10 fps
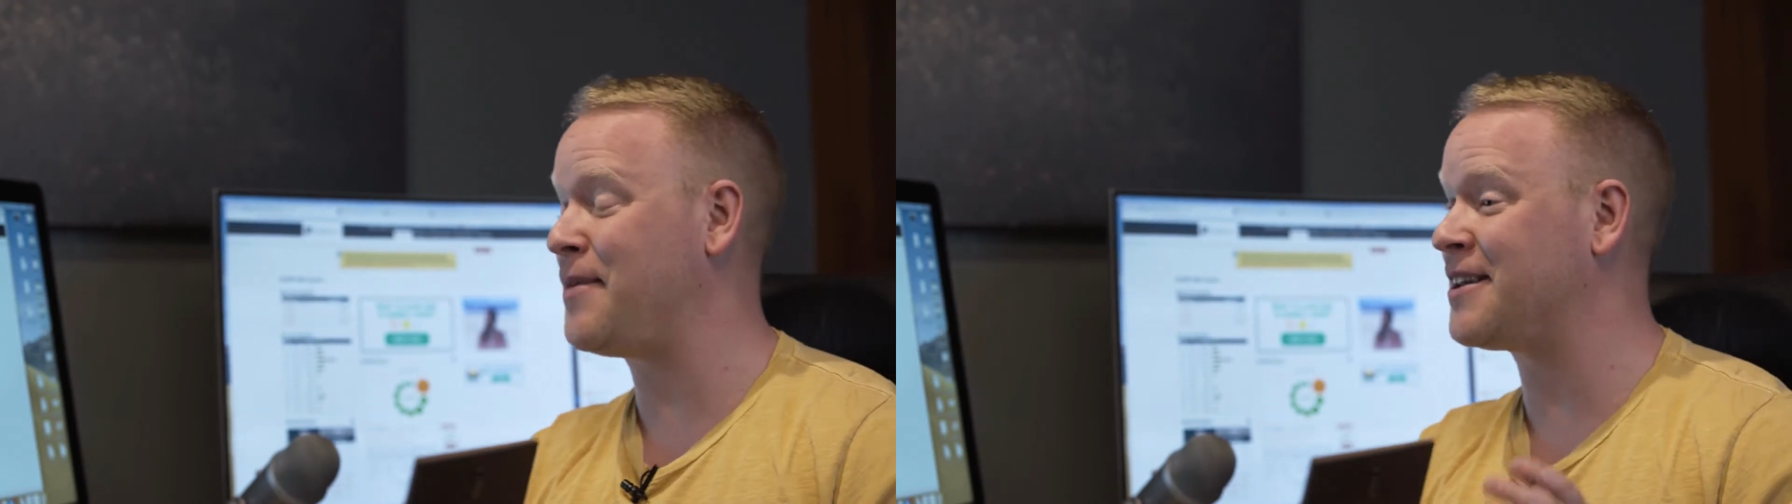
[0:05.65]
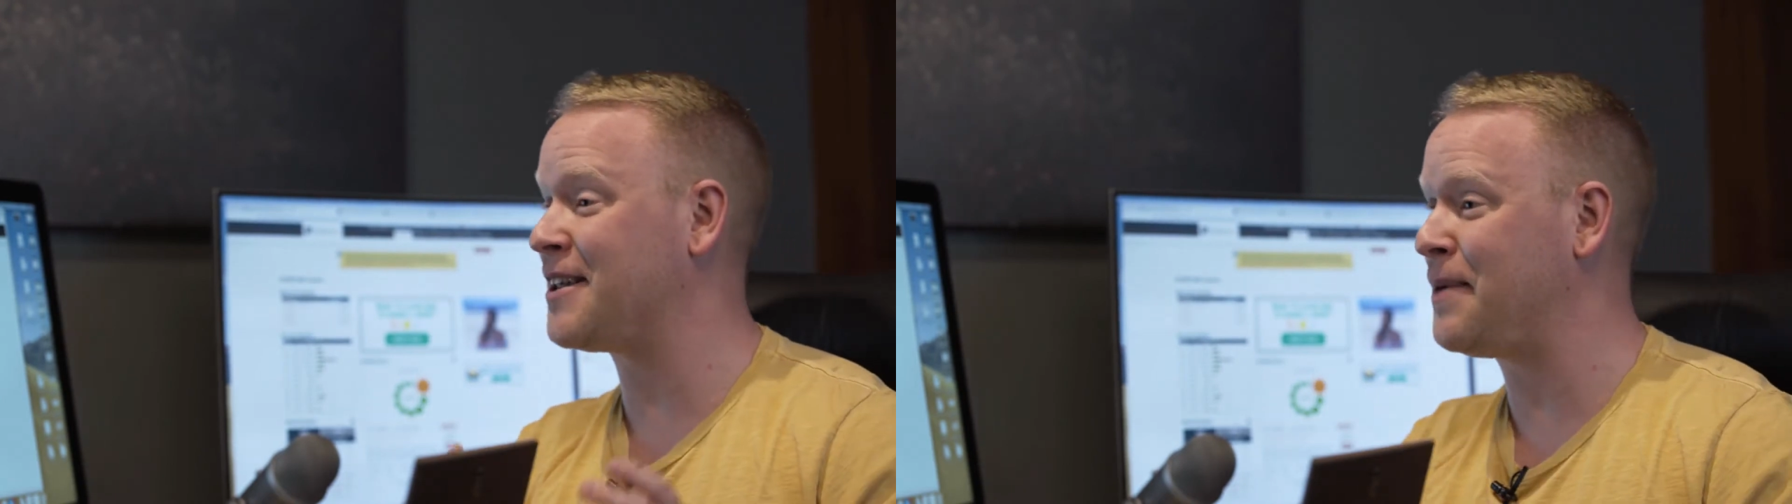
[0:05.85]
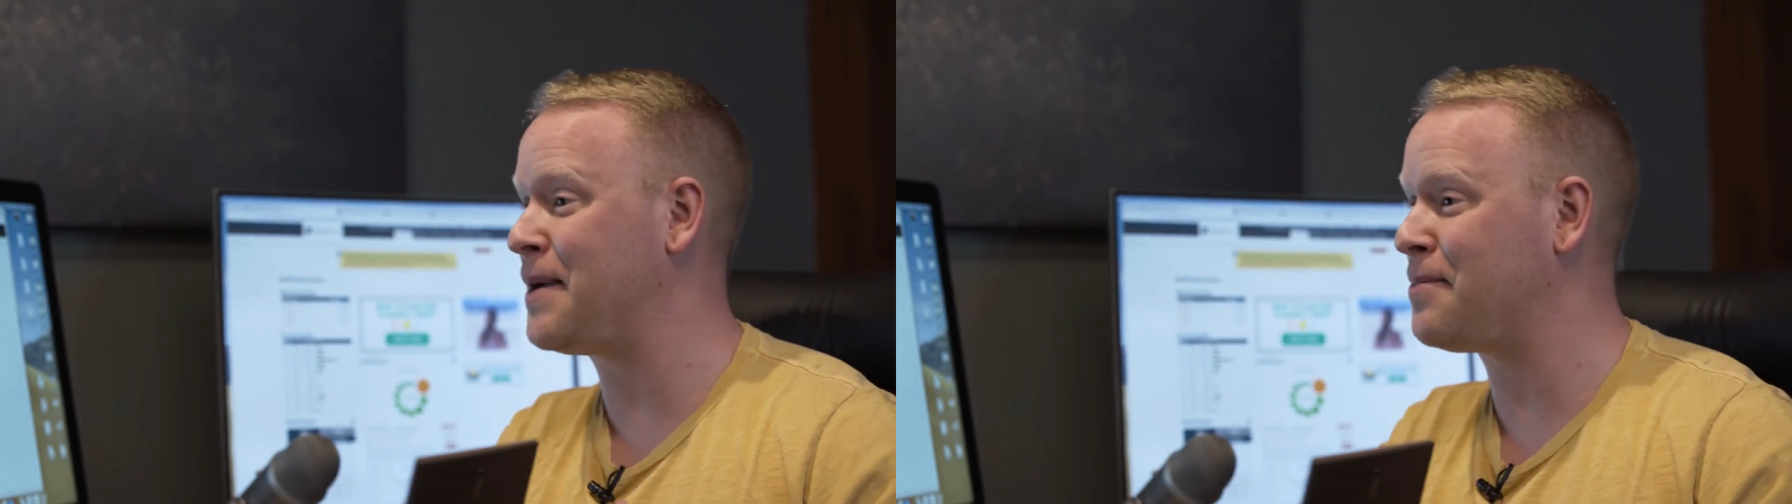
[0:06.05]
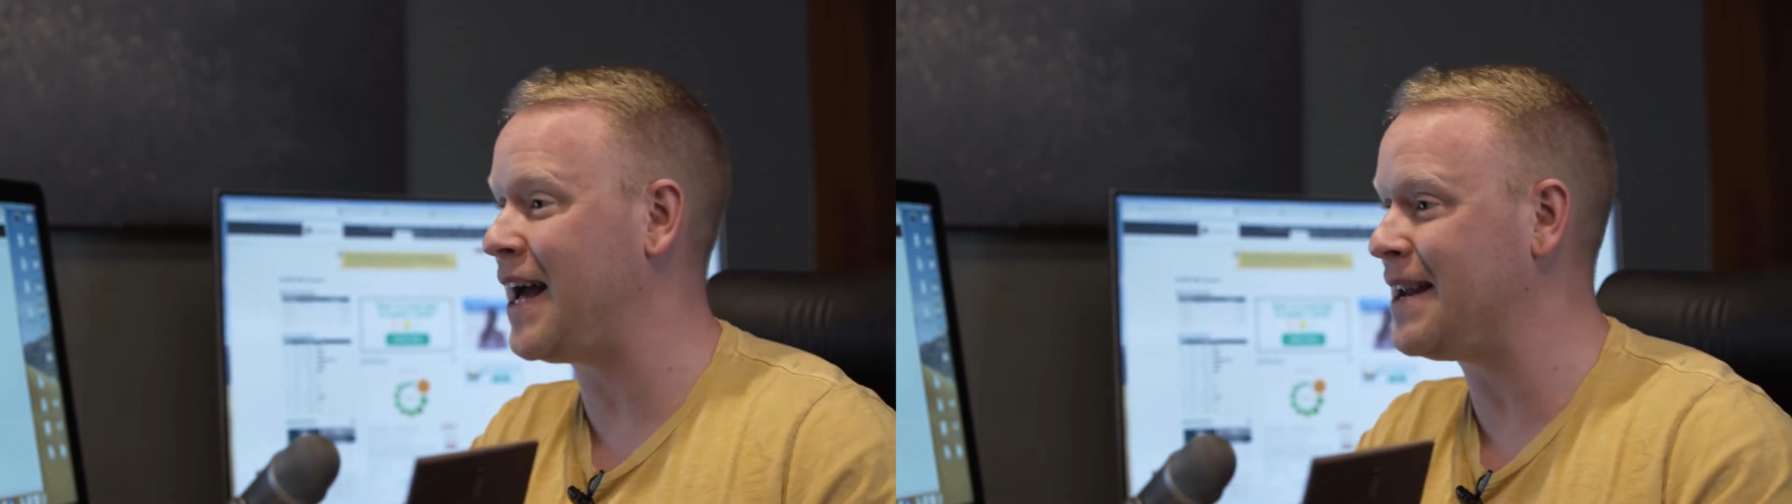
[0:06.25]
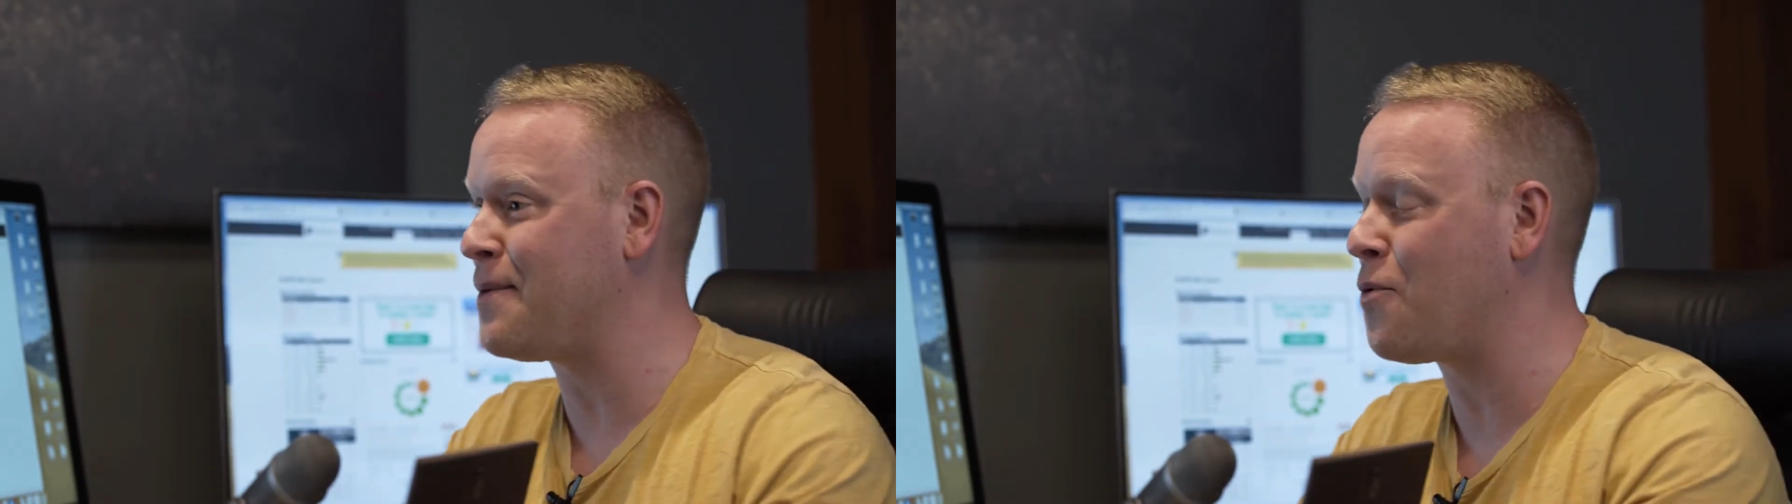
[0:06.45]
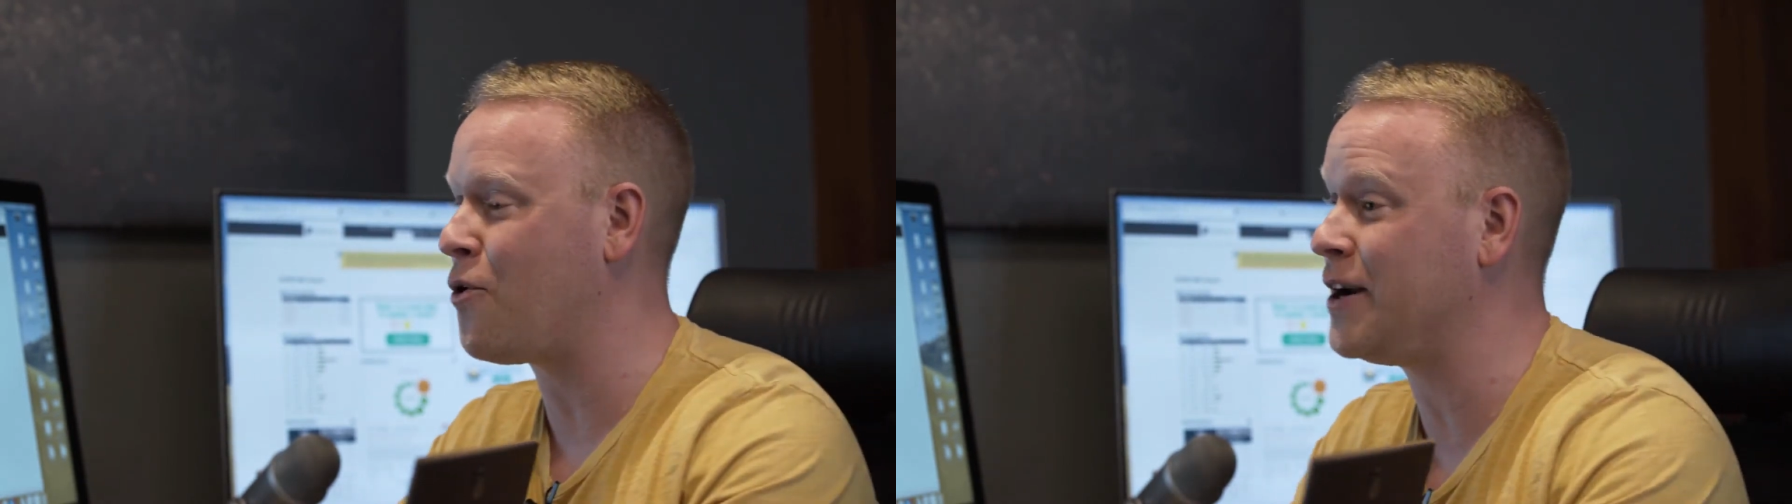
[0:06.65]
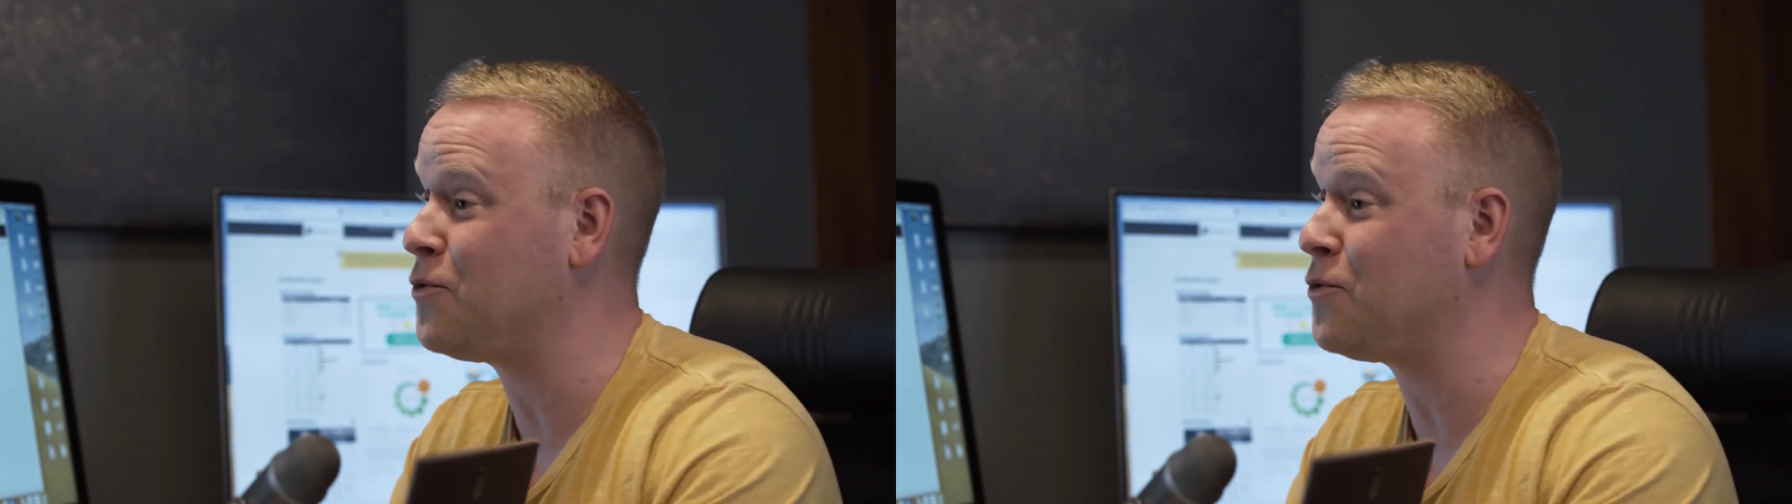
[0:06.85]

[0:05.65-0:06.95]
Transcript: my ClickBank Platinum Award,